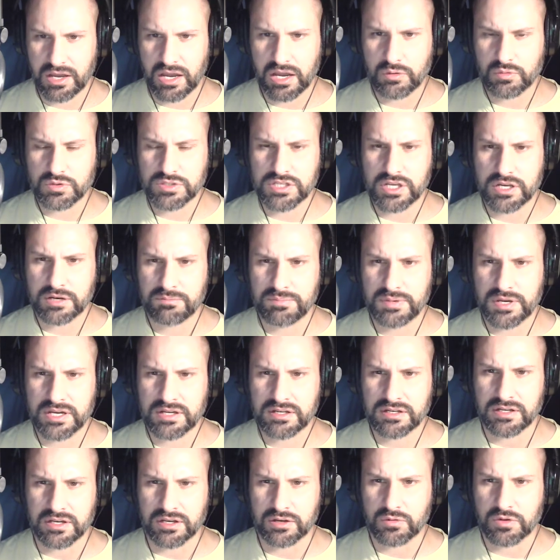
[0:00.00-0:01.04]
"I was on a
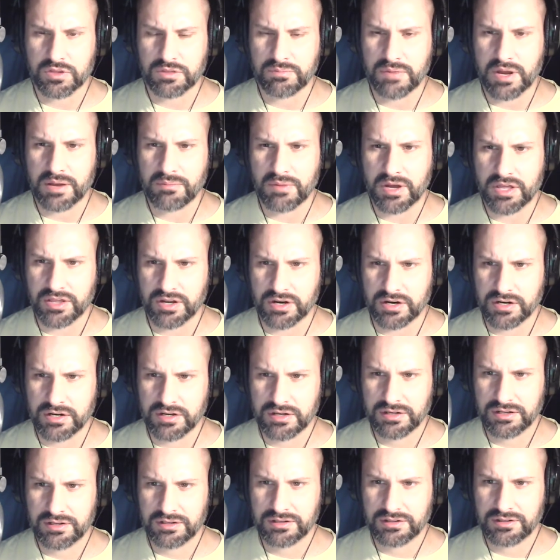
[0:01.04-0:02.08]
picnic with my mother.
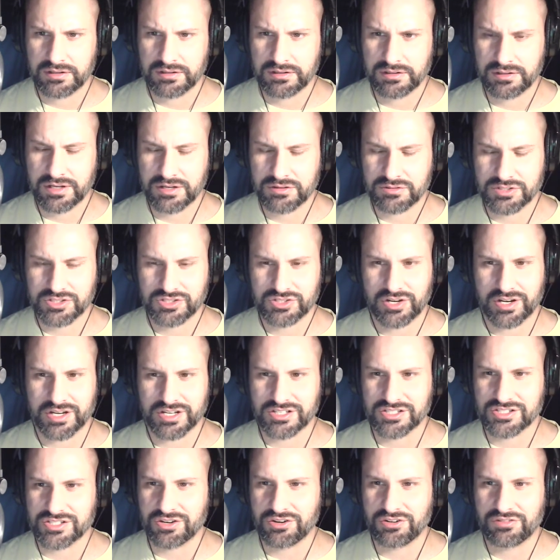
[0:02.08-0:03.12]
I was
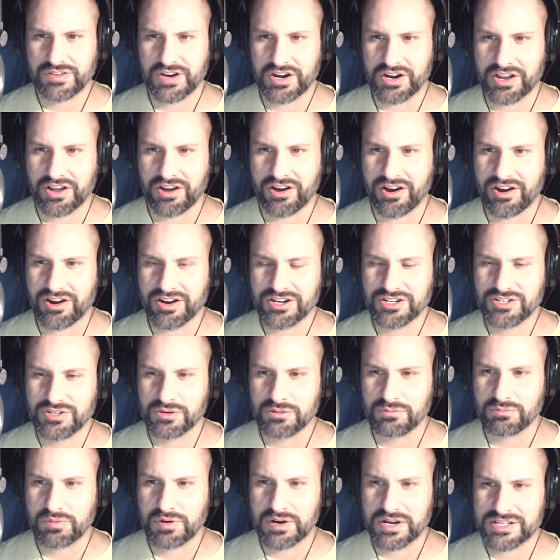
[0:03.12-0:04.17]
trying so very hard to
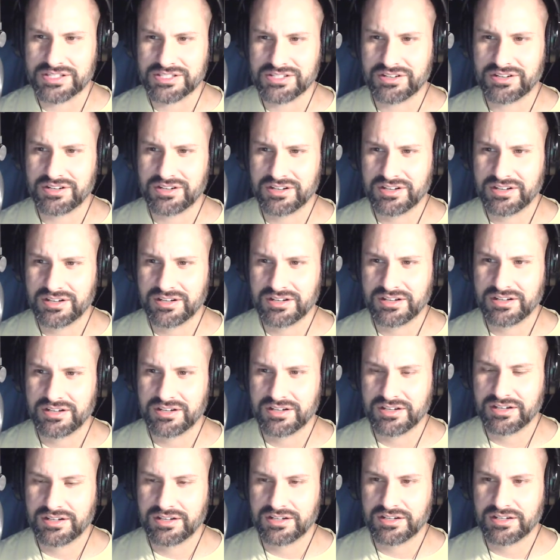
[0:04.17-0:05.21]
impress her.
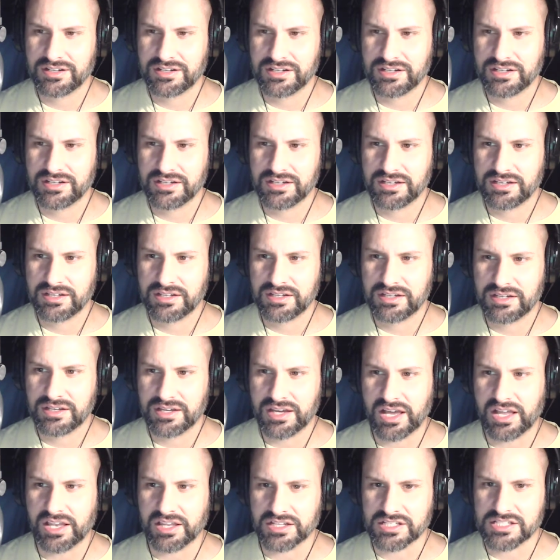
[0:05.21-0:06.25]

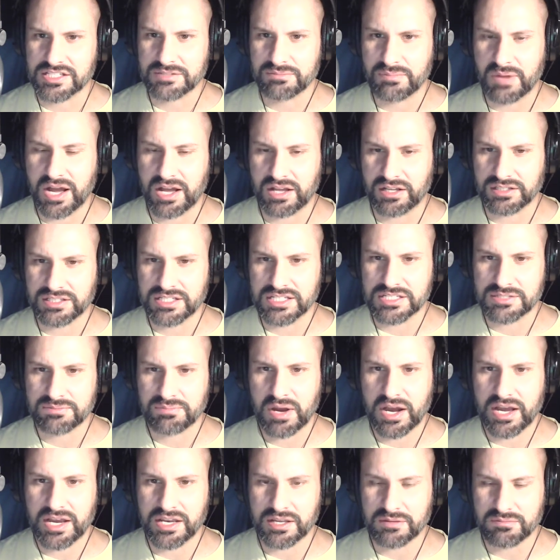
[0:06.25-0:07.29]
Alex smiled
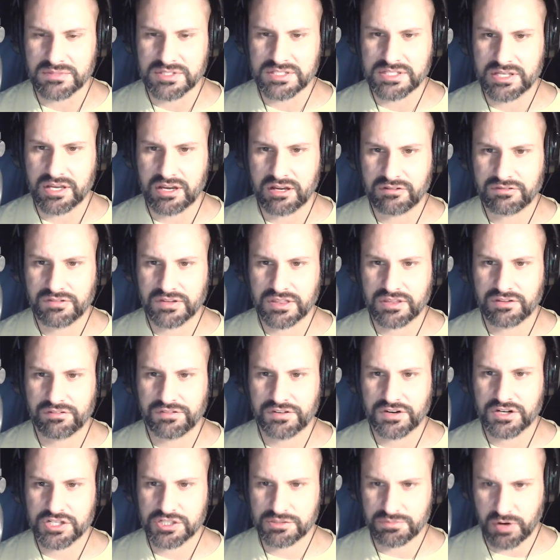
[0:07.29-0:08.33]
despite himself at the
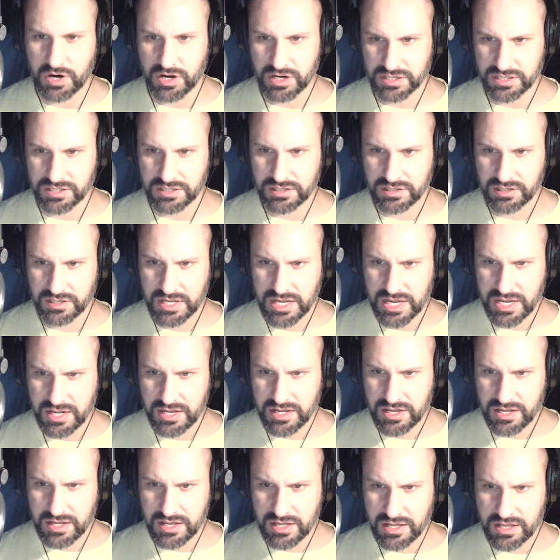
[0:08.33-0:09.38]
first part.
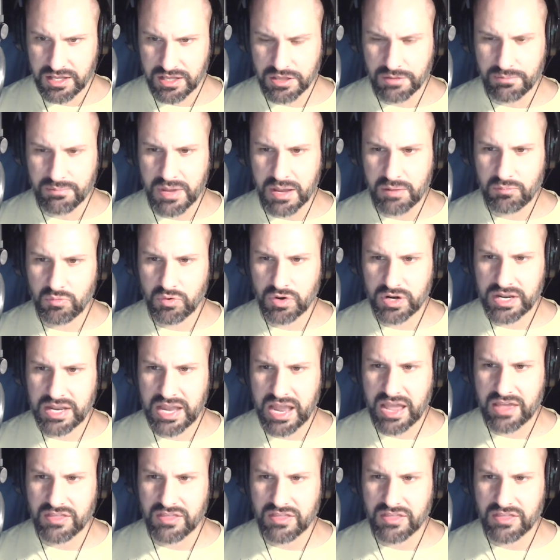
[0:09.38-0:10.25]
The memory